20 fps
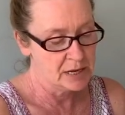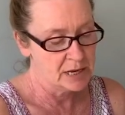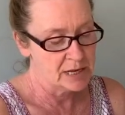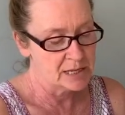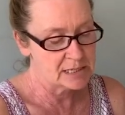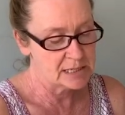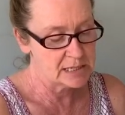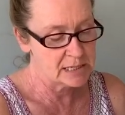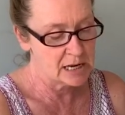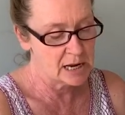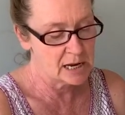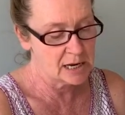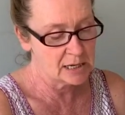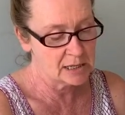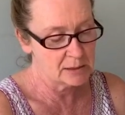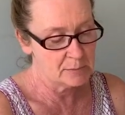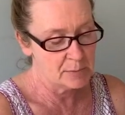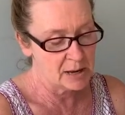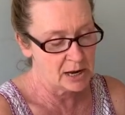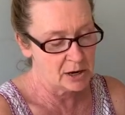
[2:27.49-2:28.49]
snug
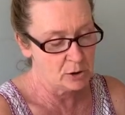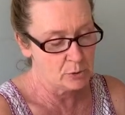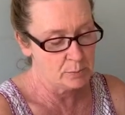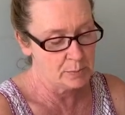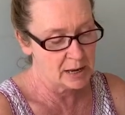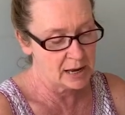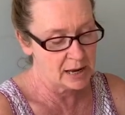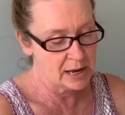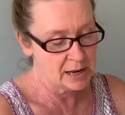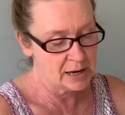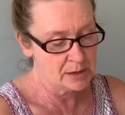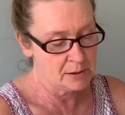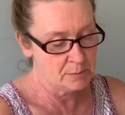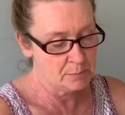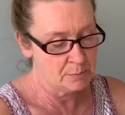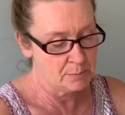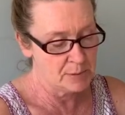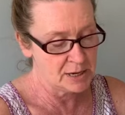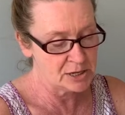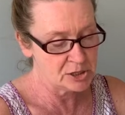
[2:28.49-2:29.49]
the metal band
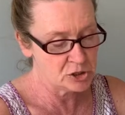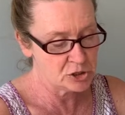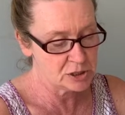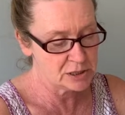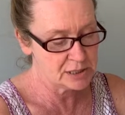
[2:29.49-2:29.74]
much the